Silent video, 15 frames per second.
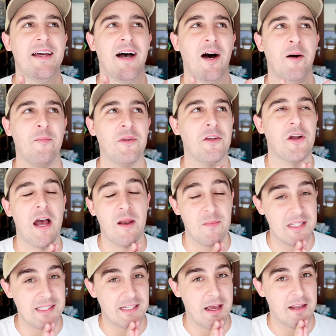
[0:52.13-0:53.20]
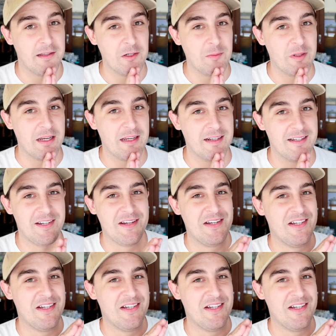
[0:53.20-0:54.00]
you're kind of missing out a little bit.